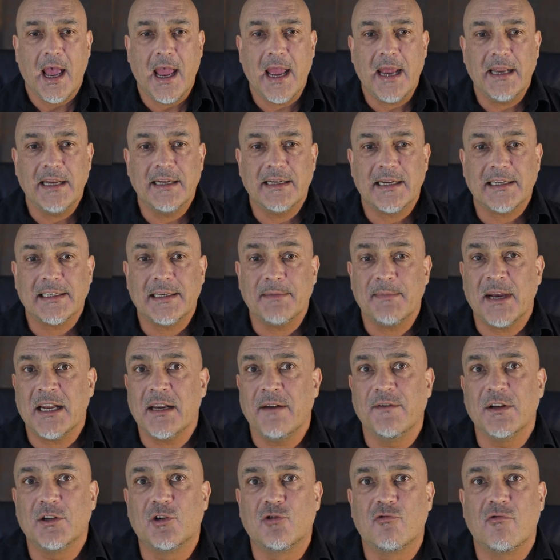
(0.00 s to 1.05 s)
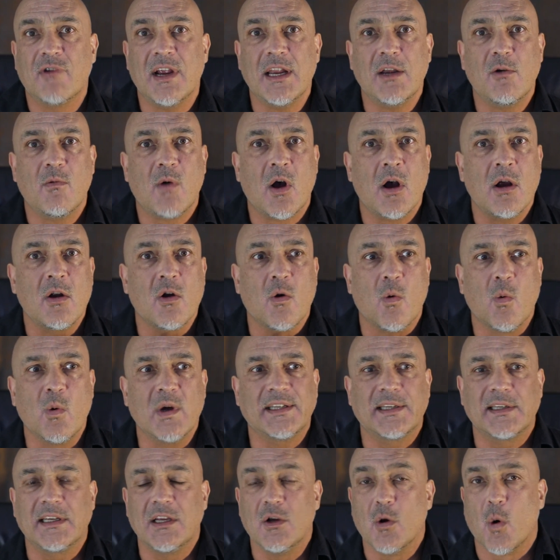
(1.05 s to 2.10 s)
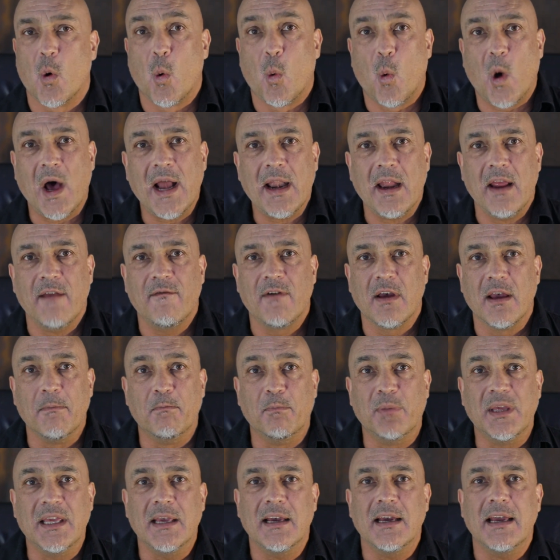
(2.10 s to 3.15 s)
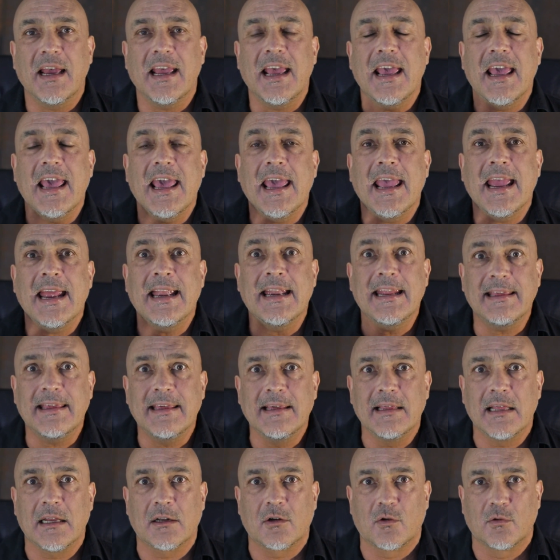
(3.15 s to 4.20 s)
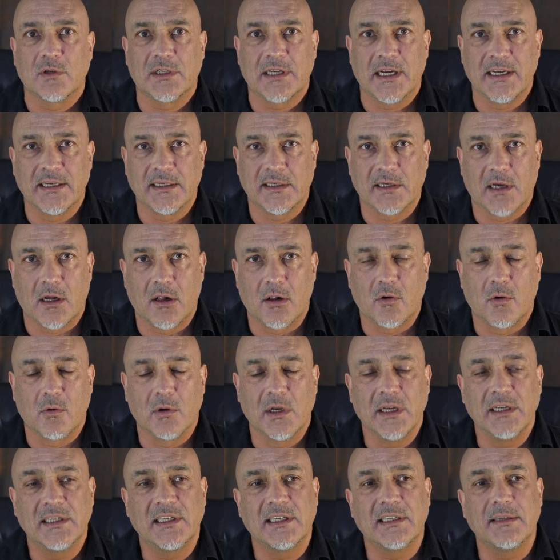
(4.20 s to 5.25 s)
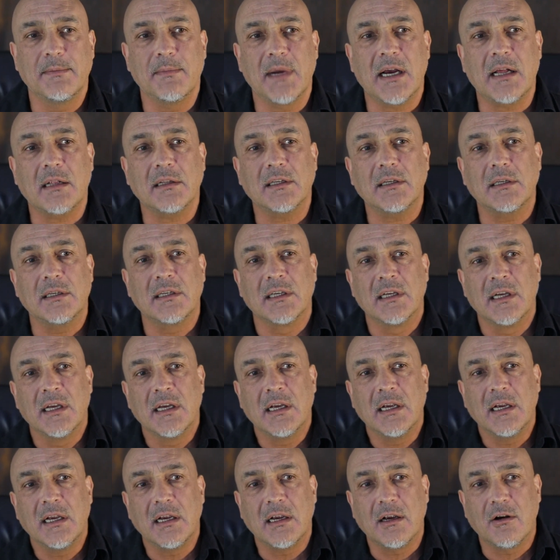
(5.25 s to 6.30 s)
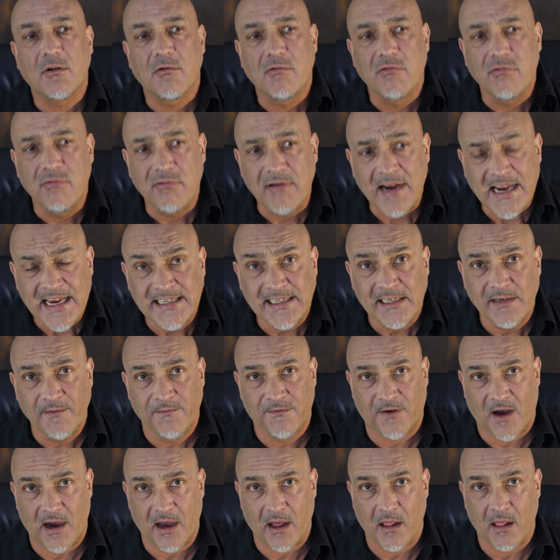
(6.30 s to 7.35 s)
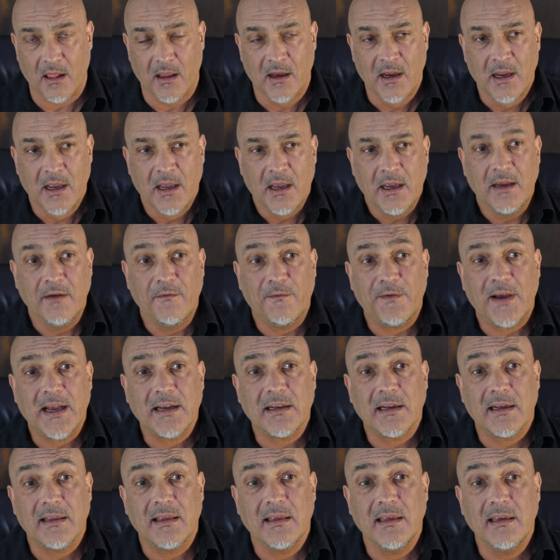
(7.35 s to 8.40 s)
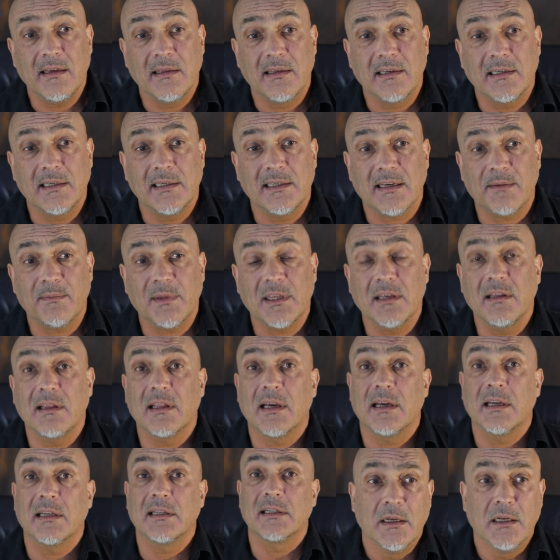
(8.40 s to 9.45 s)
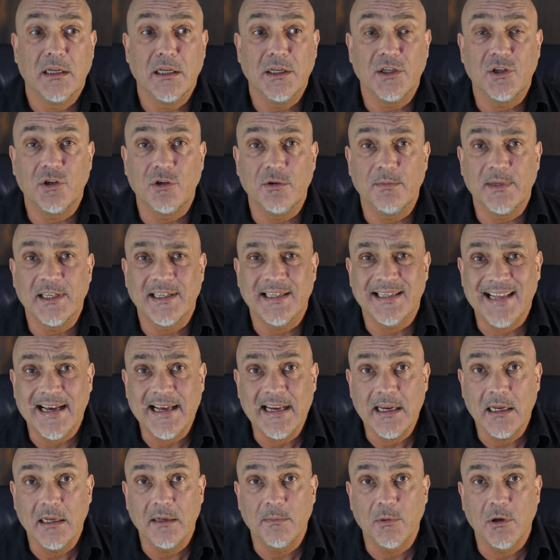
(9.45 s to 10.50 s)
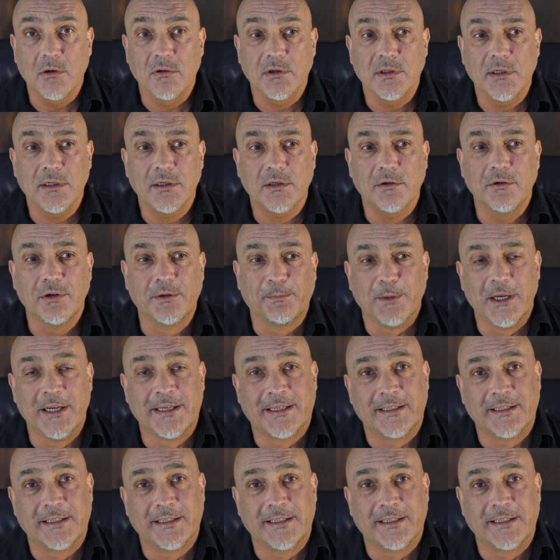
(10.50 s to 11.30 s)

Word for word: And it doesn't matter if it's red wine or whiskey or whatever, a beer anything that contains alcohol. It smells crazy vile. In fact, I think this is something that needs to be studied because this could be